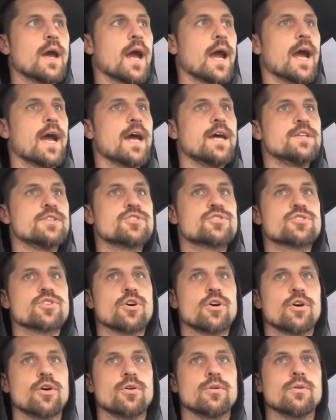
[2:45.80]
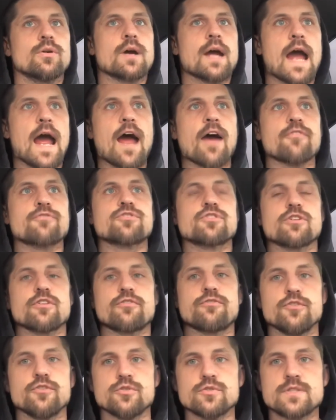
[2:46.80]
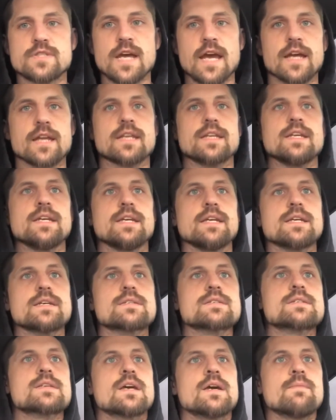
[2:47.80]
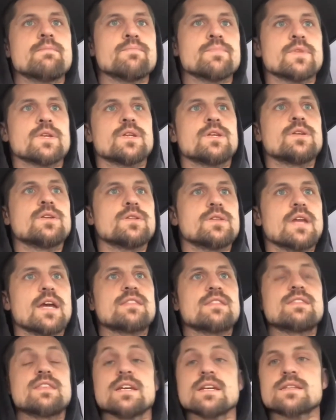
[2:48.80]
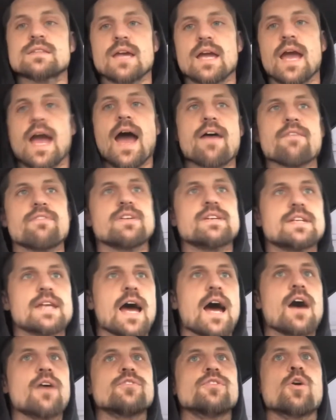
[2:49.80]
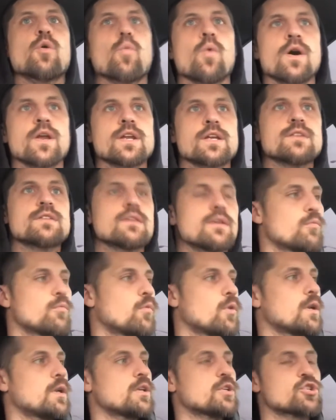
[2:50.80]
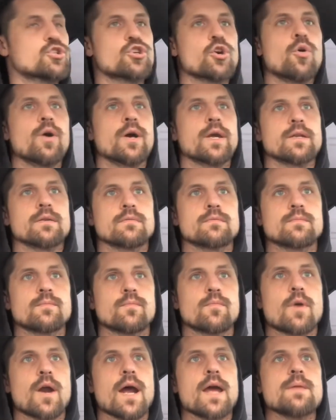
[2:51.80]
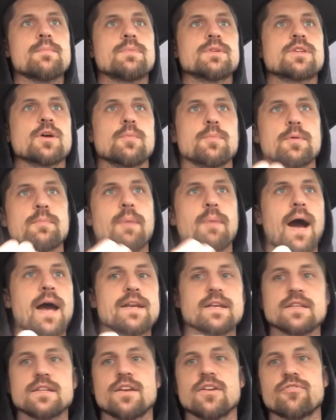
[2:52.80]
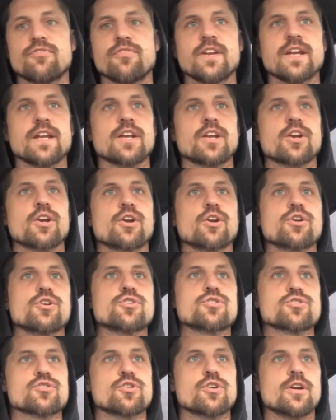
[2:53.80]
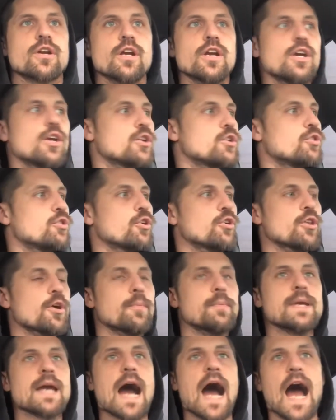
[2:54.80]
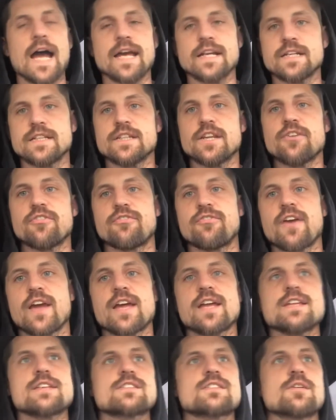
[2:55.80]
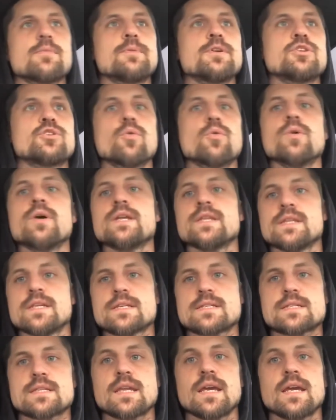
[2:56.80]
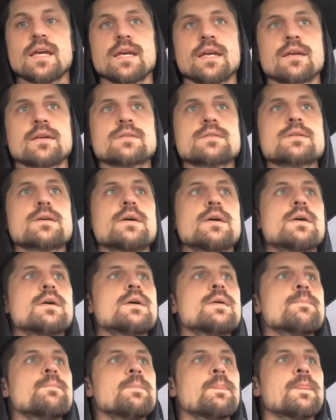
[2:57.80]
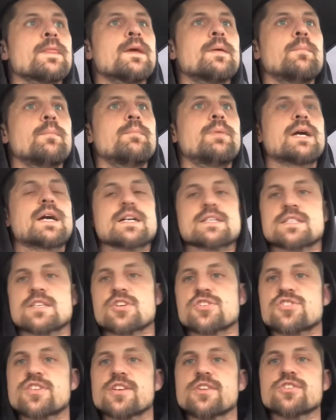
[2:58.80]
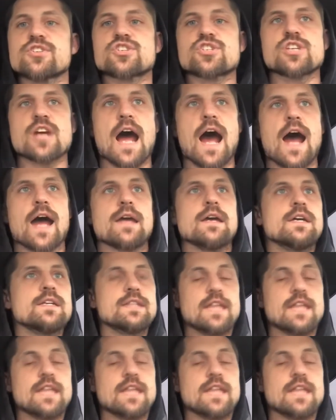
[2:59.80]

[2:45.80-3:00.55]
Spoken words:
And so after a few techniques, they think they have it down. They'll want to join, right? But they'll be biting their fingers, or, they'll be hiding their face. They'll be doing these things because they're still shy.